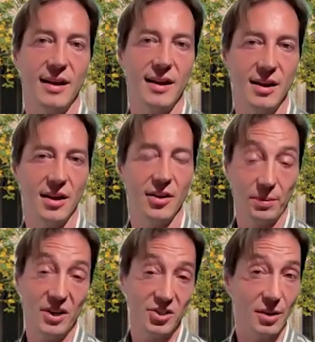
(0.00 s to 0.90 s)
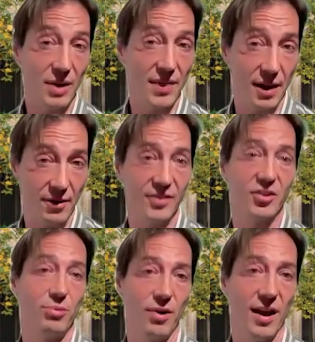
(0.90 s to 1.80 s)
uh, especially when their
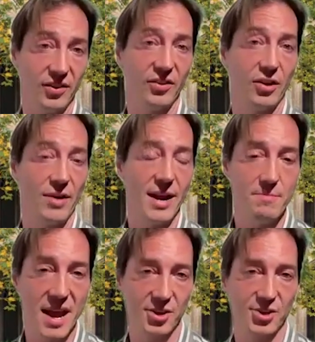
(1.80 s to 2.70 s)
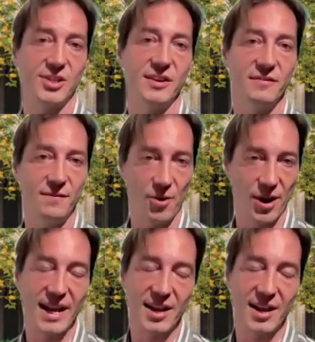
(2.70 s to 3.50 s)
enterprises are enmeshed in foreign